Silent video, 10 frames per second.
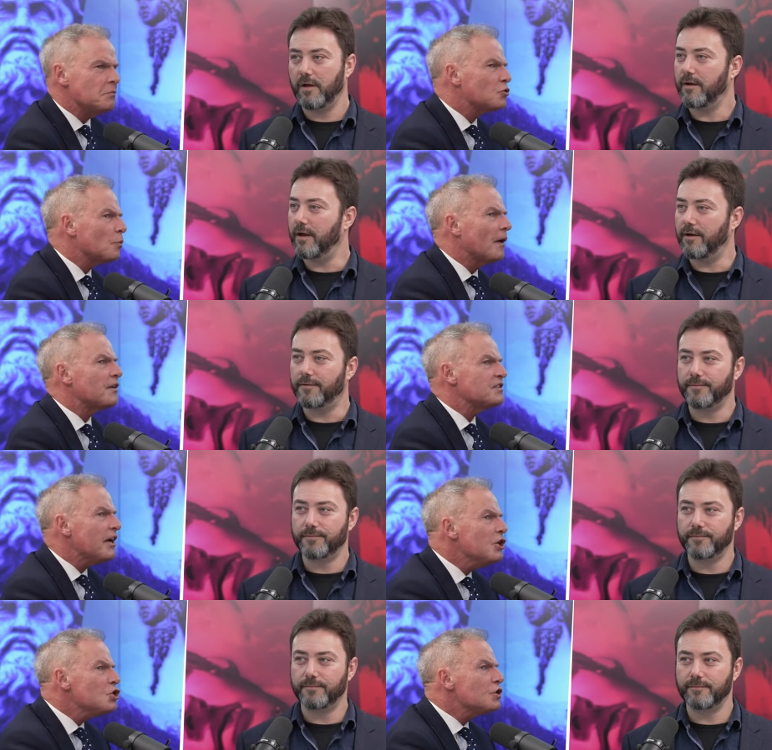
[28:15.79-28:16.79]
Speaker 1: he was talking about the
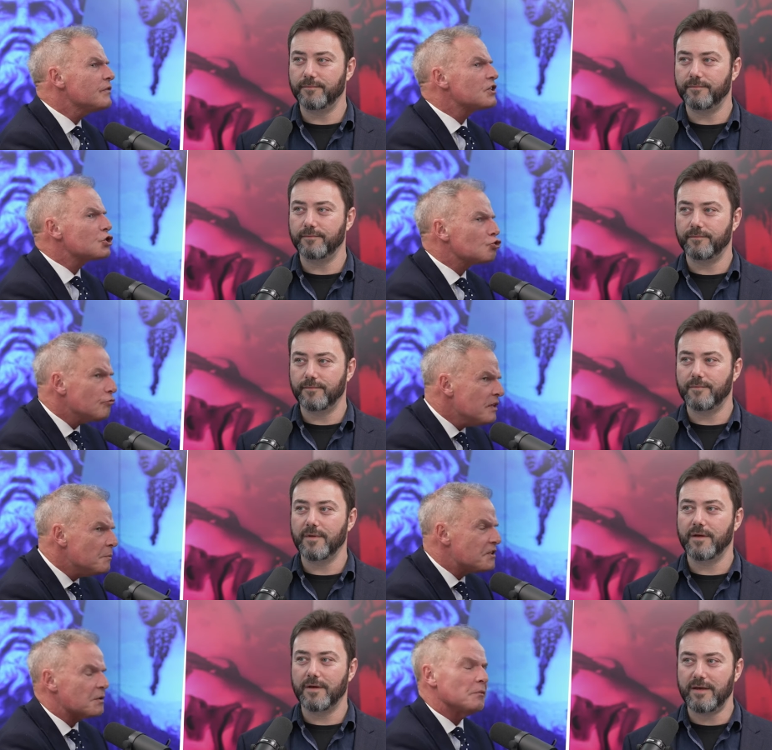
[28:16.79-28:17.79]
dangers of
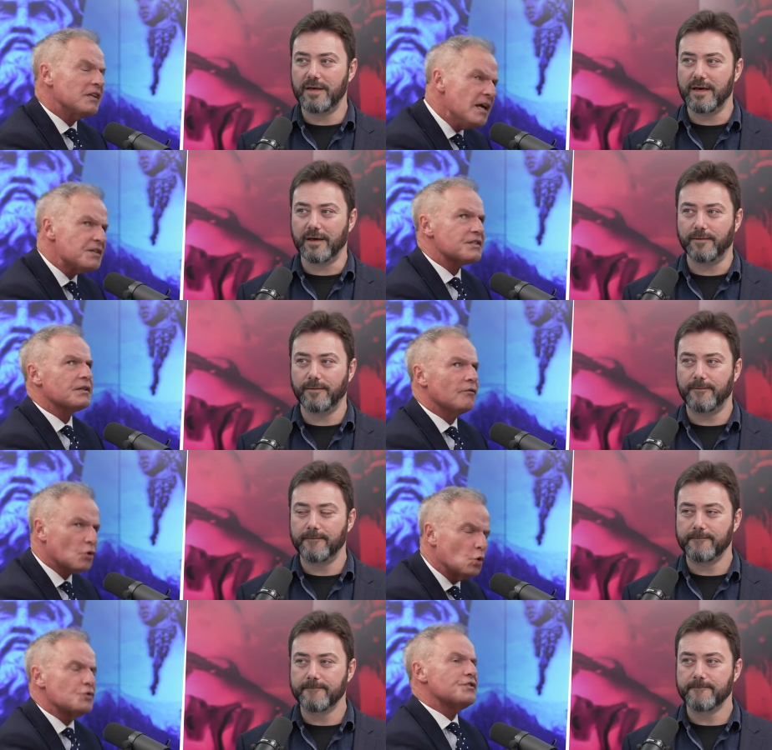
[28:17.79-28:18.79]
extremism. Yes, yes of
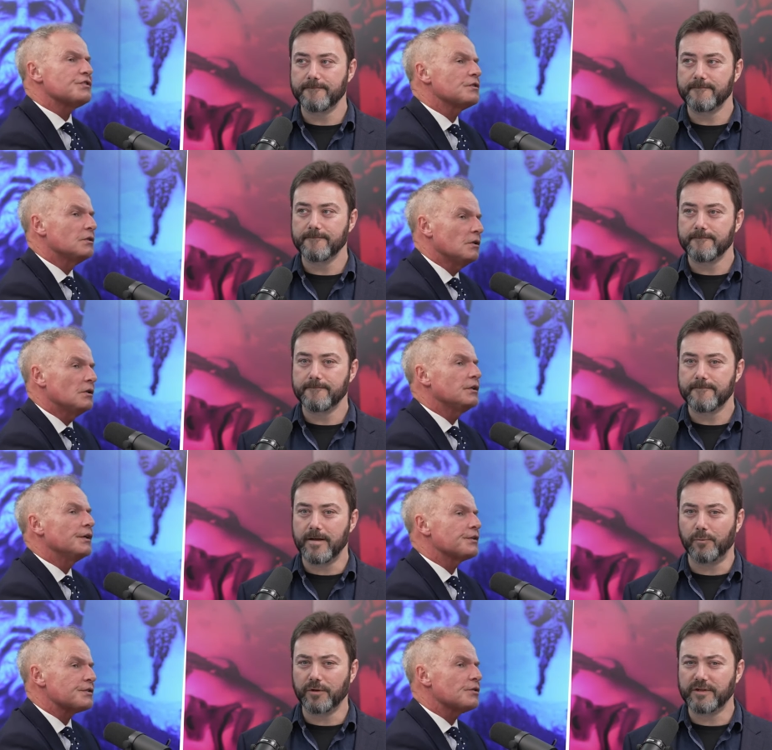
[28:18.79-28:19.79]
course.
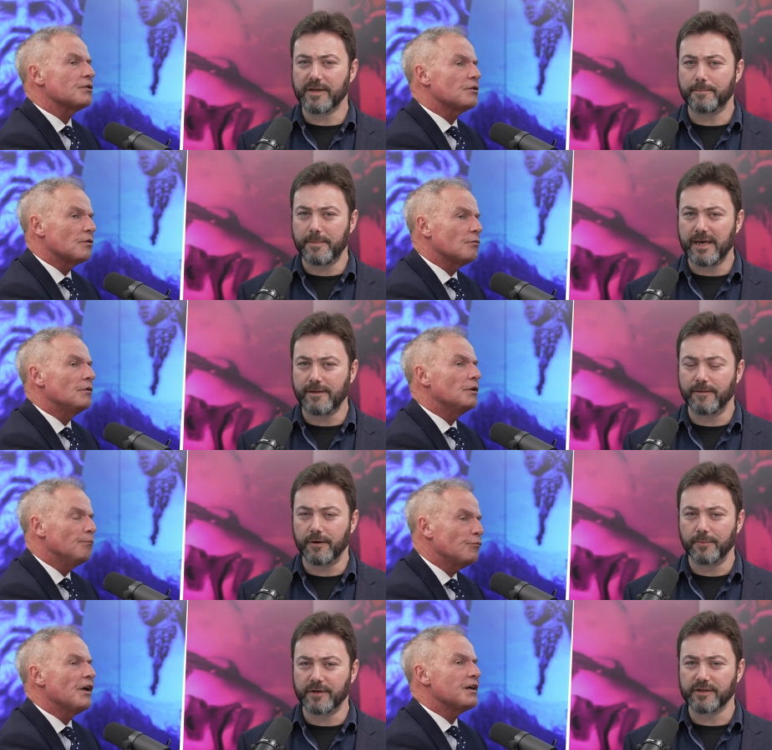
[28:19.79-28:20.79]
Yes. What does that
Speaker 2: mean,
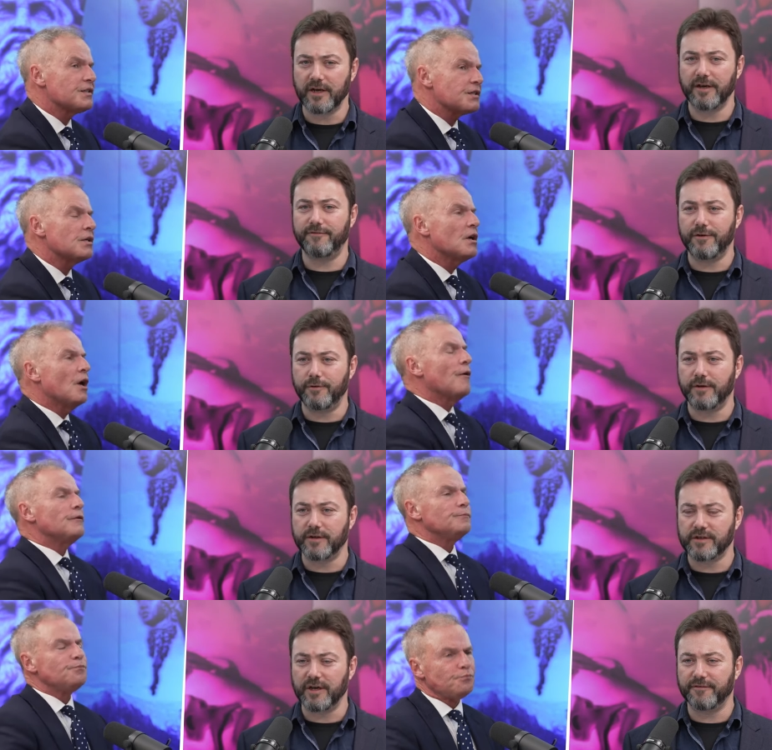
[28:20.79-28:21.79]
though? Because yes. I view the
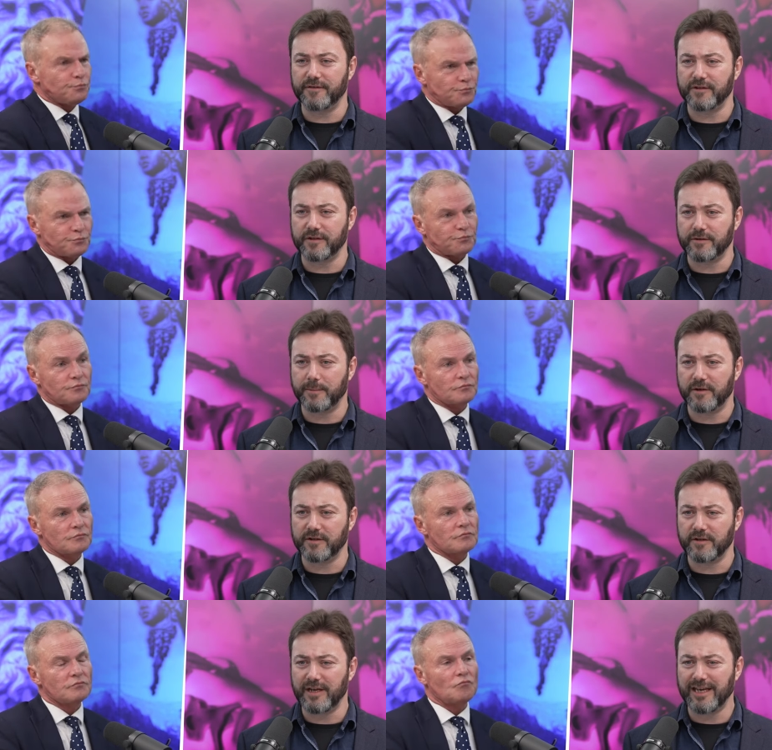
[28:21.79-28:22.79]
Conservatives as, as
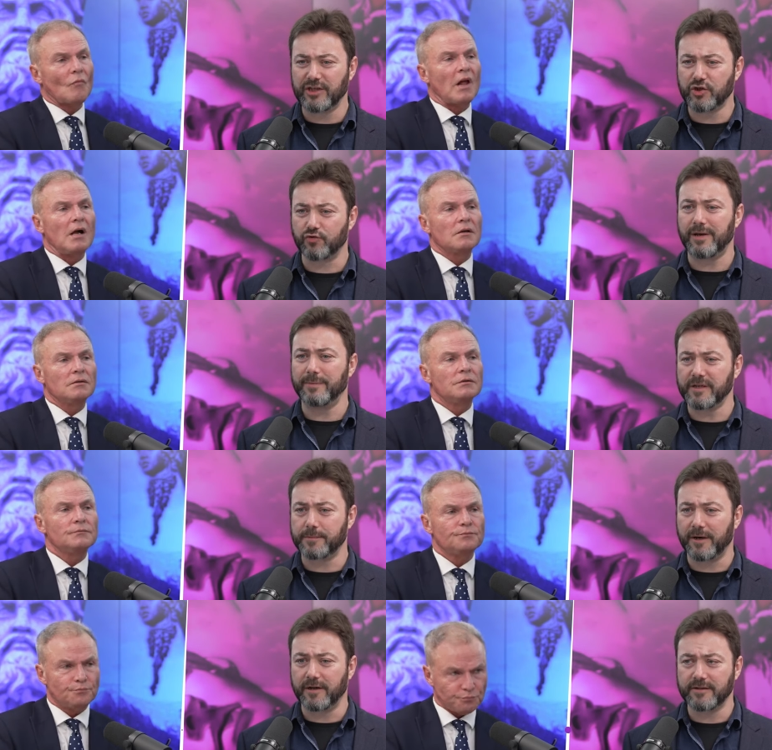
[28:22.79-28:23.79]
an extremist
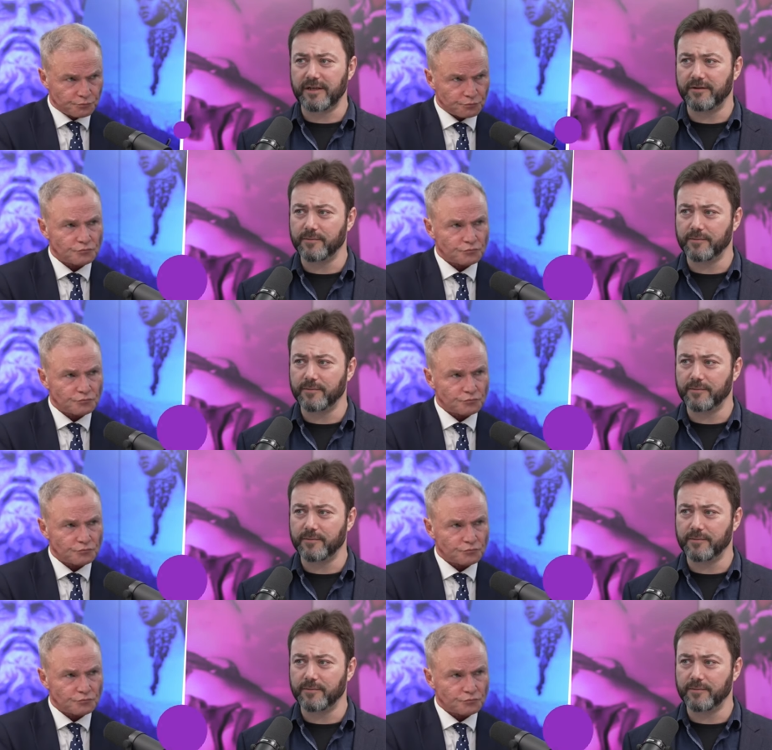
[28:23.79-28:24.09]
party